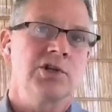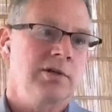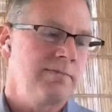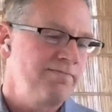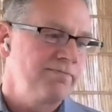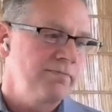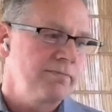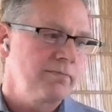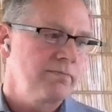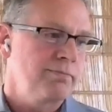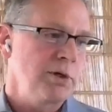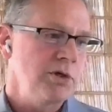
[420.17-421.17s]
should
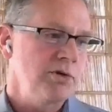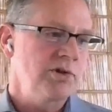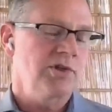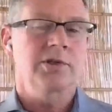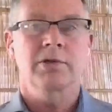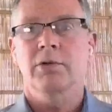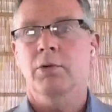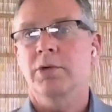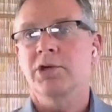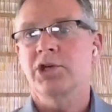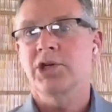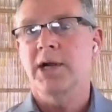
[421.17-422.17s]
boost
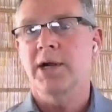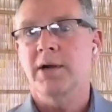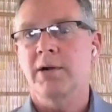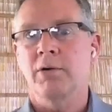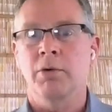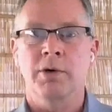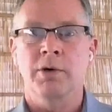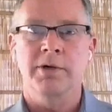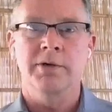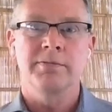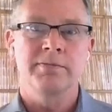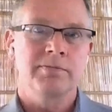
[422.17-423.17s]
or share
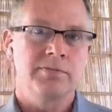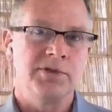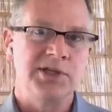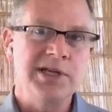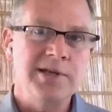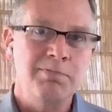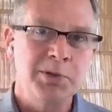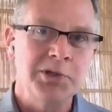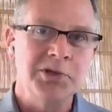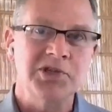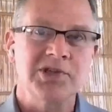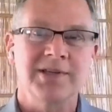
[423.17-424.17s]
or
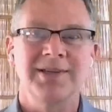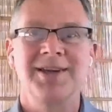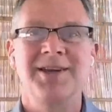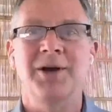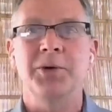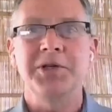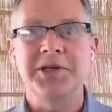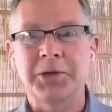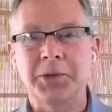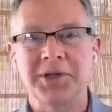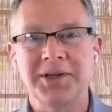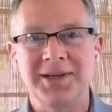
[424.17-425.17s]
deboost, you know,
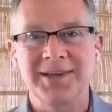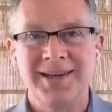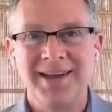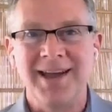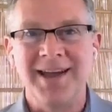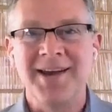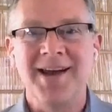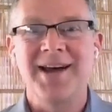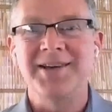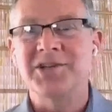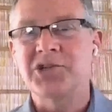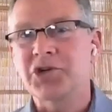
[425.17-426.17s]
equally and
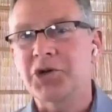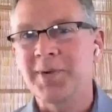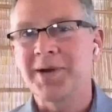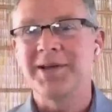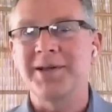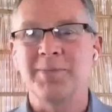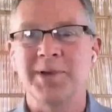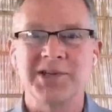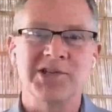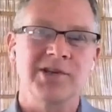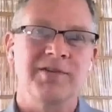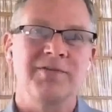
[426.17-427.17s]
not discriminate
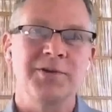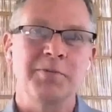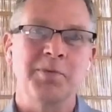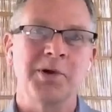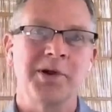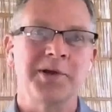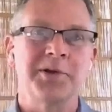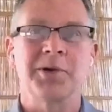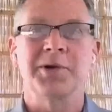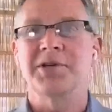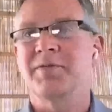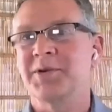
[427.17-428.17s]
based on viewpoint
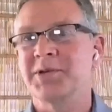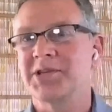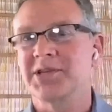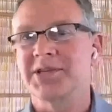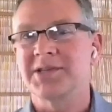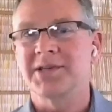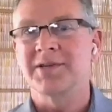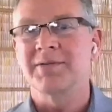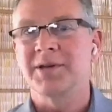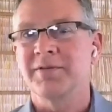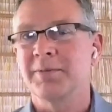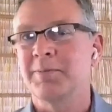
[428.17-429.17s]
or differences of,
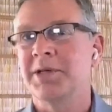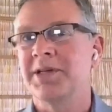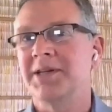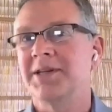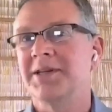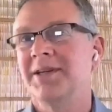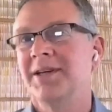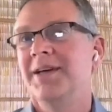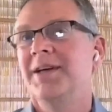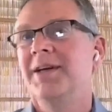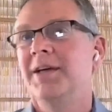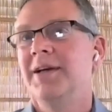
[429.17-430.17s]
of opinion.
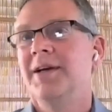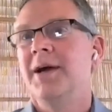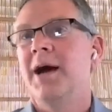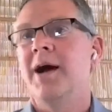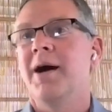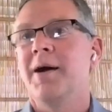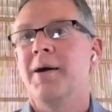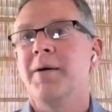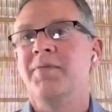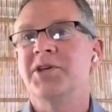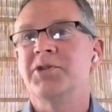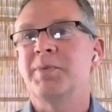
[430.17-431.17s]
Uh,
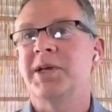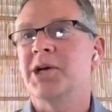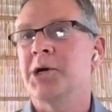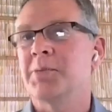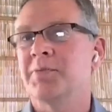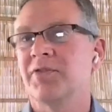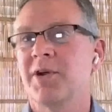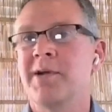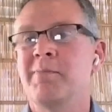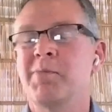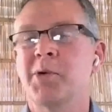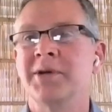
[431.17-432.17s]
this becomes very
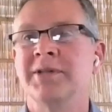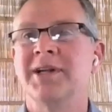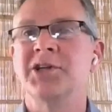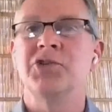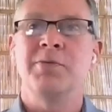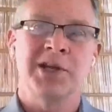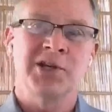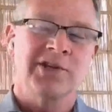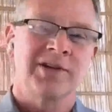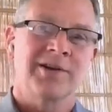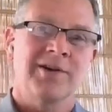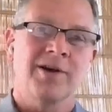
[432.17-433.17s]
important, as you
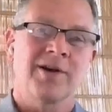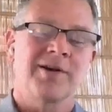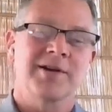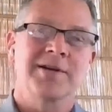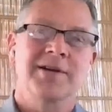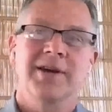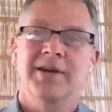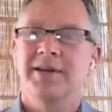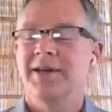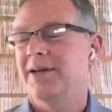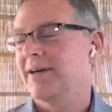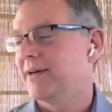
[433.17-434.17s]
mentioned, our,
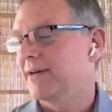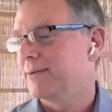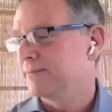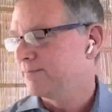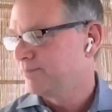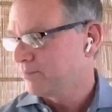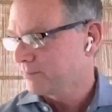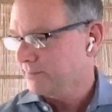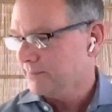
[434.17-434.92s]
um,